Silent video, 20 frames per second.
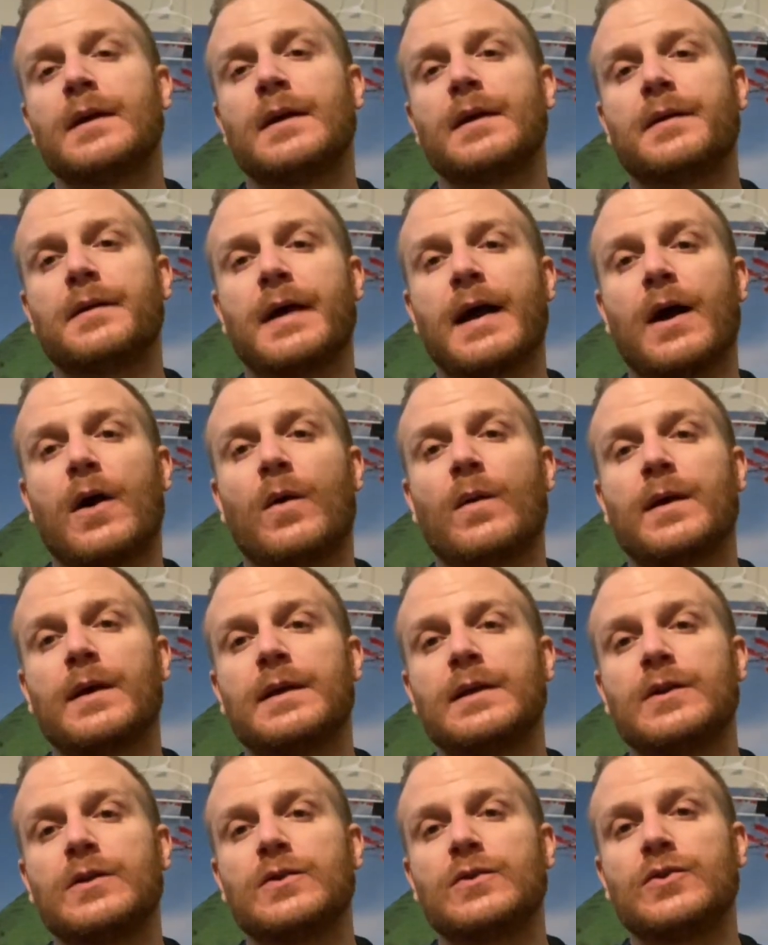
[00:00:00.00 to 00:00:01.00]
Now,
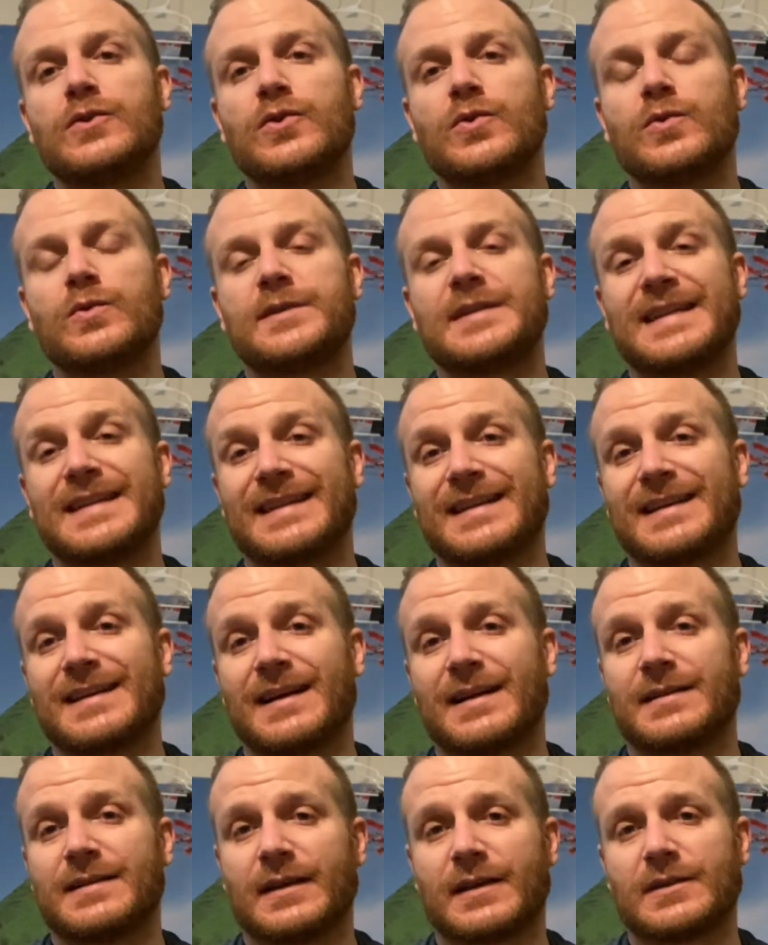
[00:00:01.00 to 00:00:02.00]
used in the
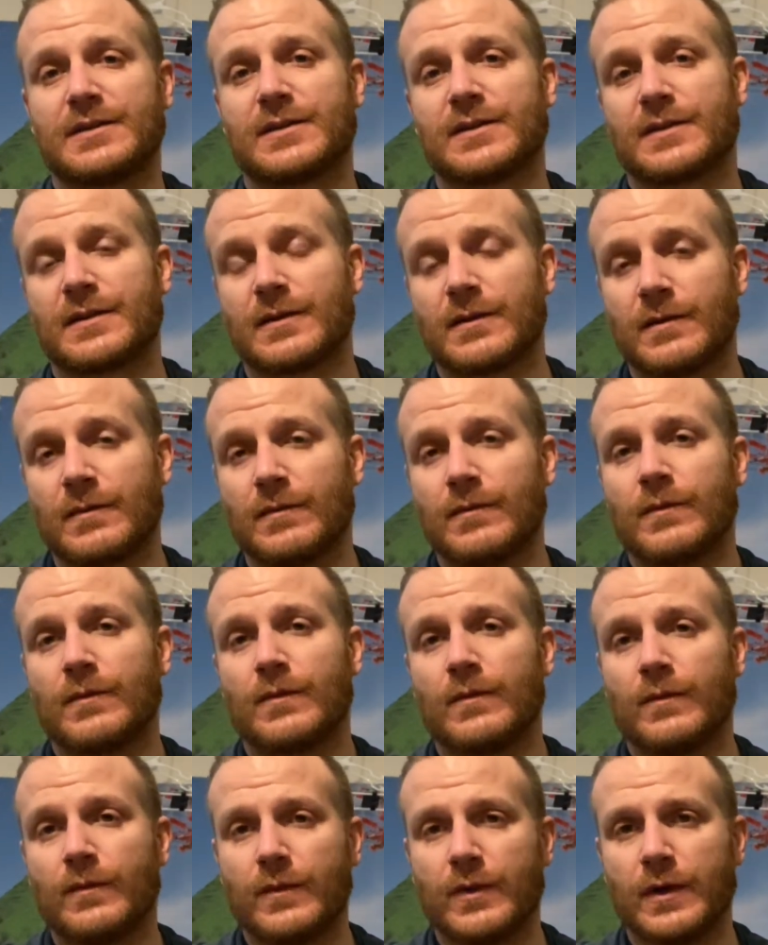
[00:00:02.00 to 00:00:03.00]
context
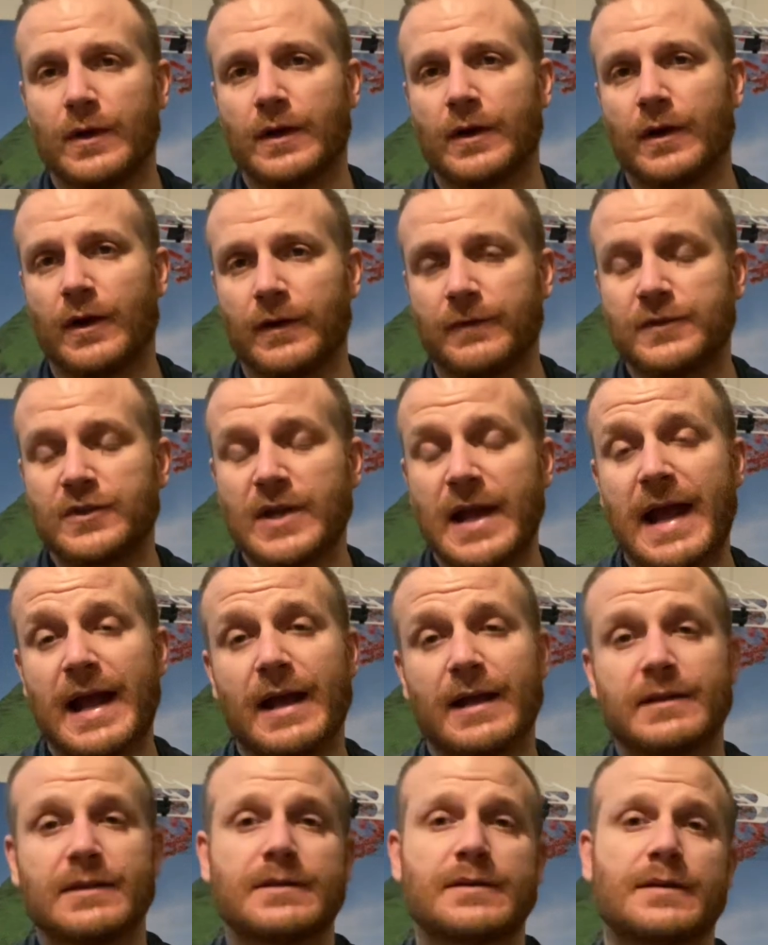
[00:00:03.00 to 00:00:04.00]
of
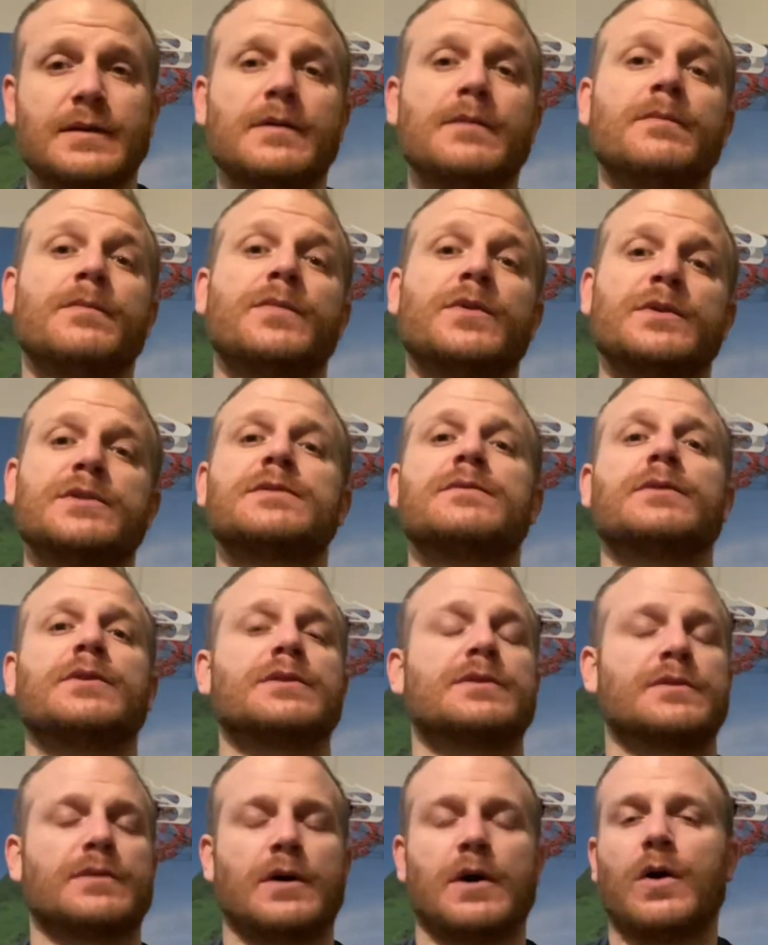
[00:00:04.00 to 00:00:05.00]
jazz,
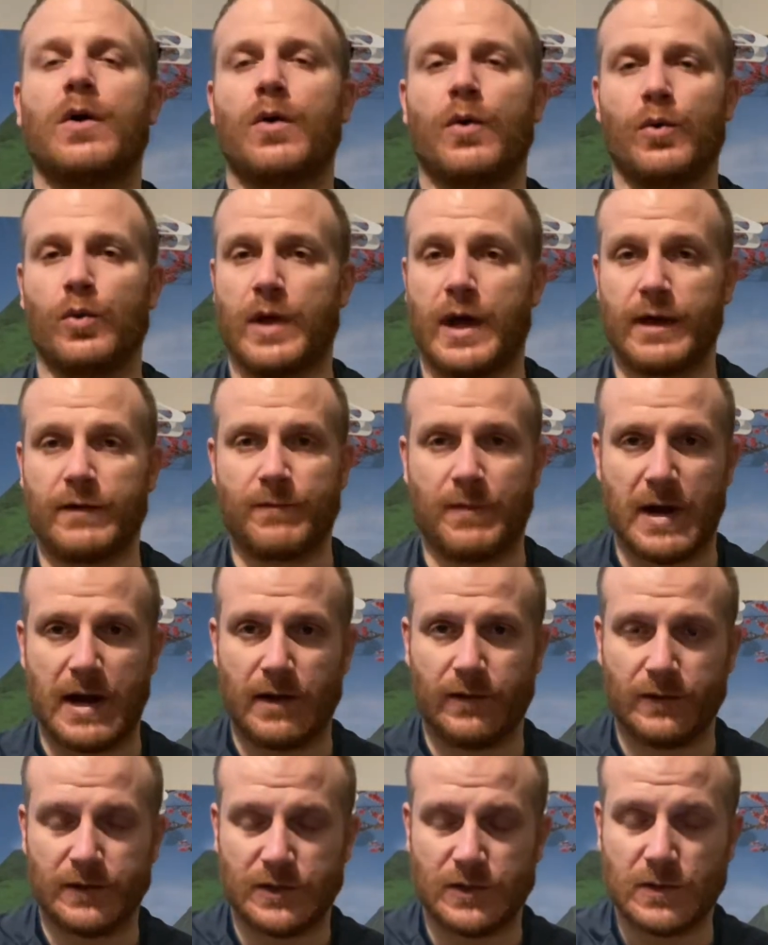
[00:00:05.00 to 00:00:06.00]
there's a whole lot of
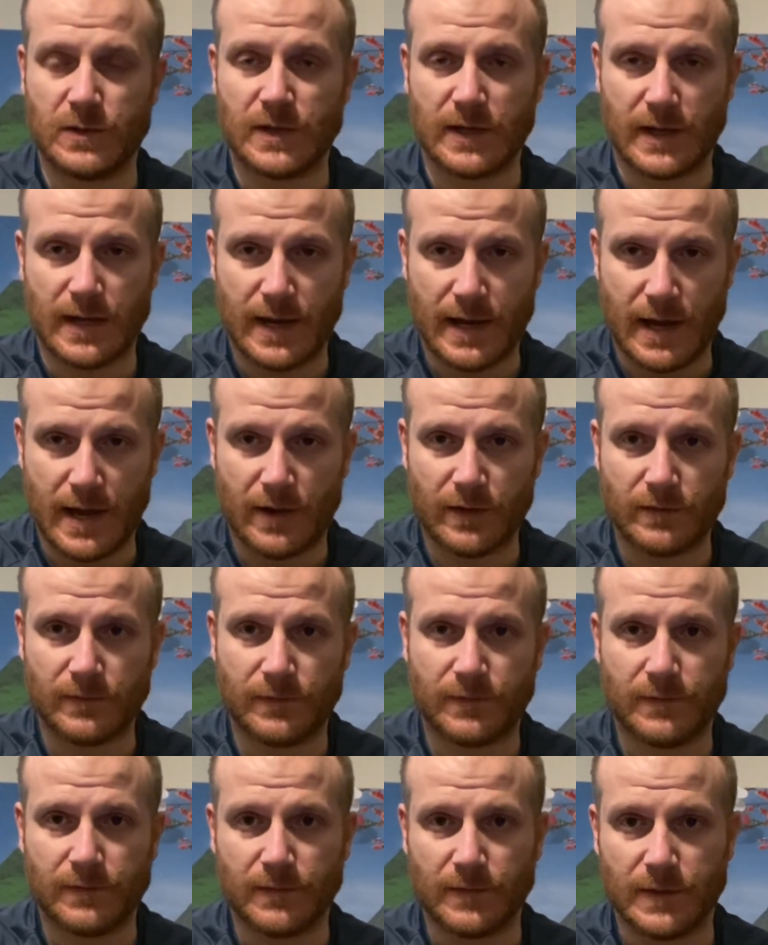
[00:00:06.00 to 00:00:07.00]
mileage you can get out
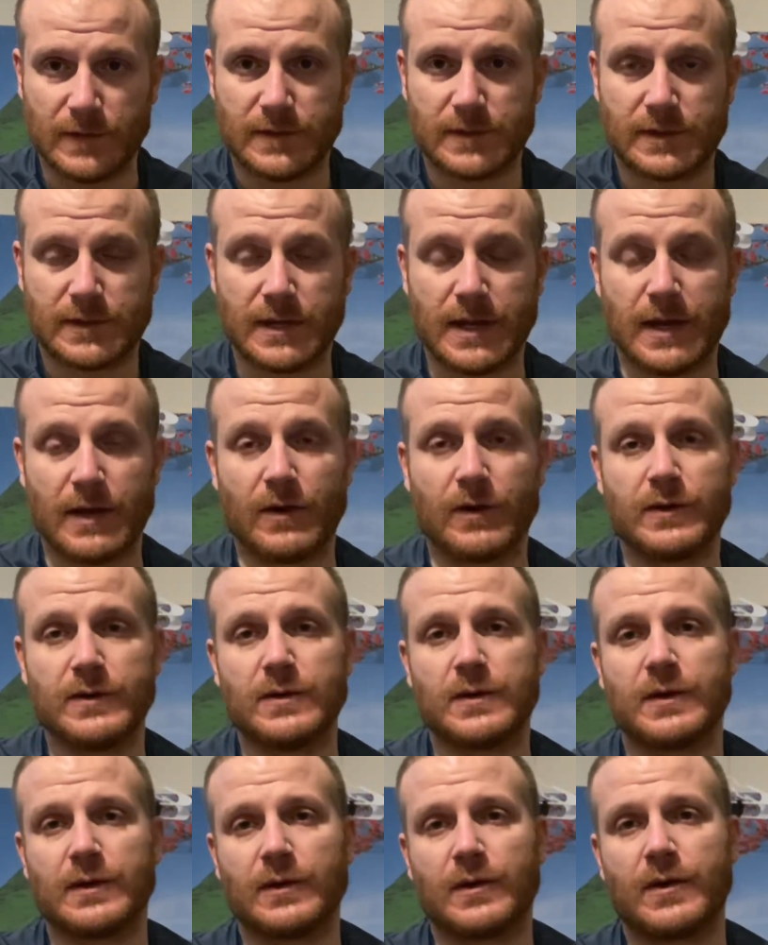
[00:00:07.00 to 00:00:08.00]
of this scale. You
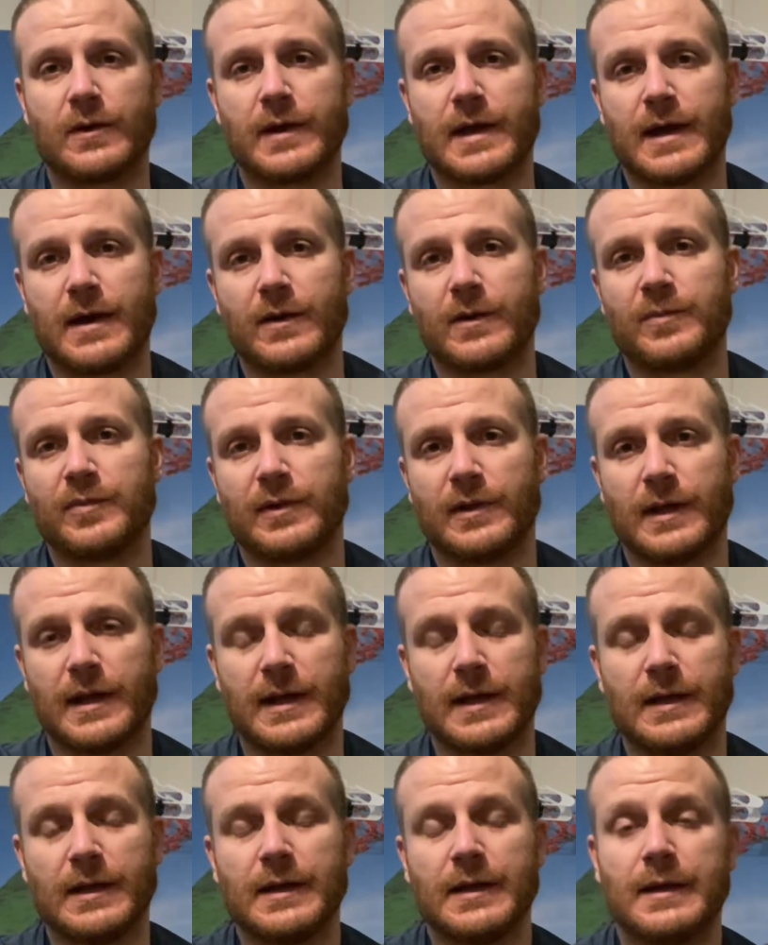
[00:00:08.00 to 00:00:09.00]
can learn how to
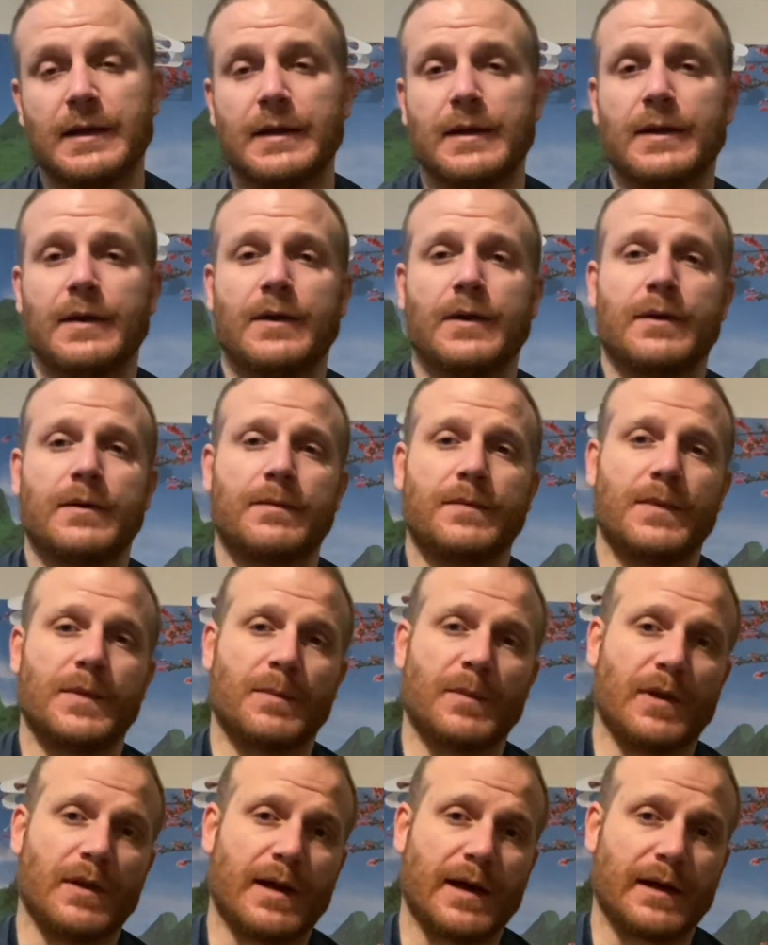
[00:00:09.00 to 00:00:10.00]
play the
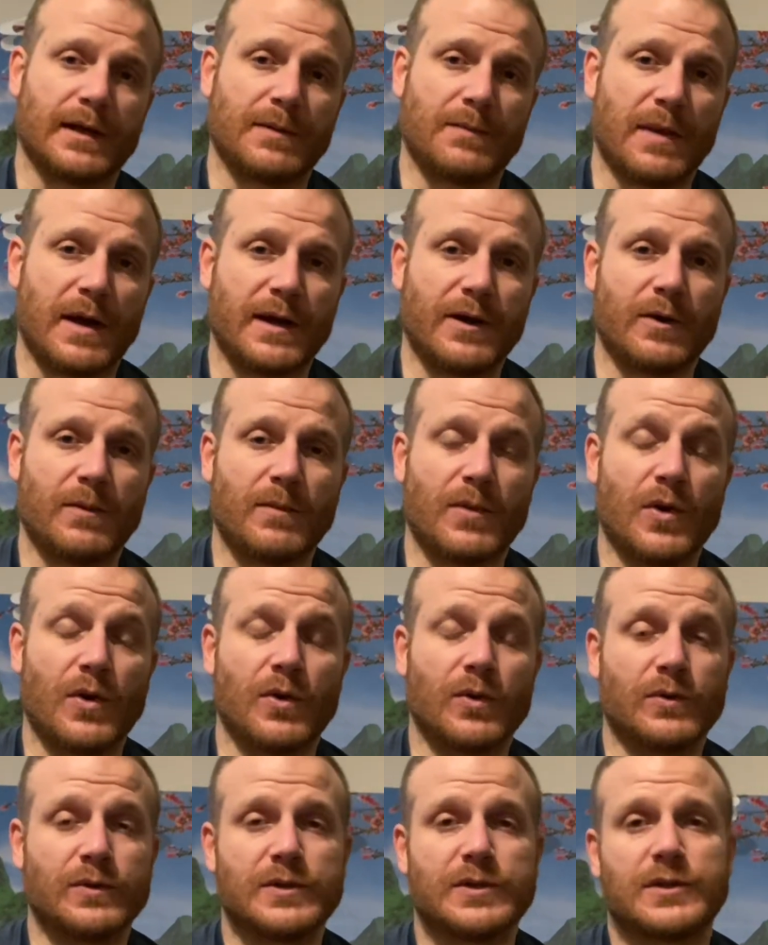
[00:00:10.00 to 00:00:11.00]
melodic minor
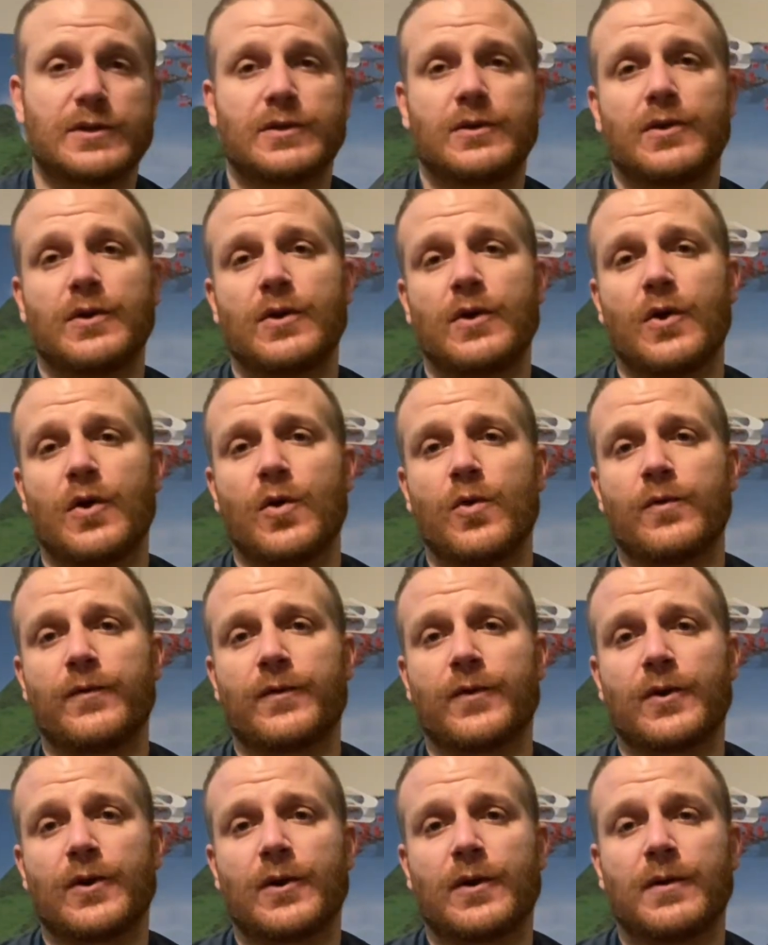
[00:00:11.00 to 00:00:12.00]
modes
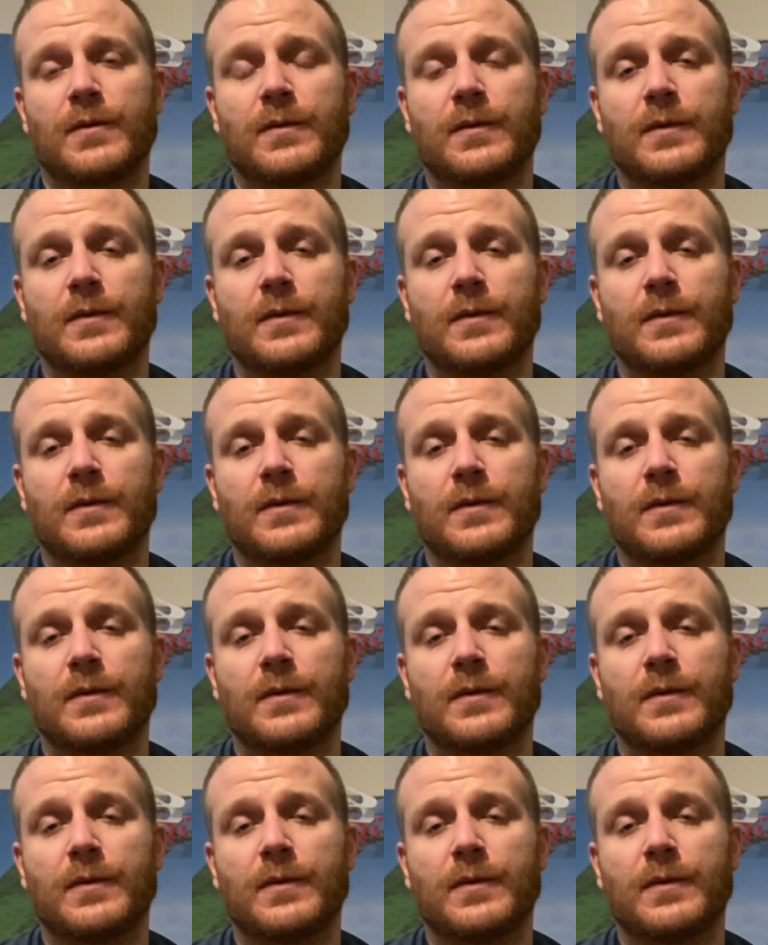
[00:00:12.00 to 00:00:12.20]
over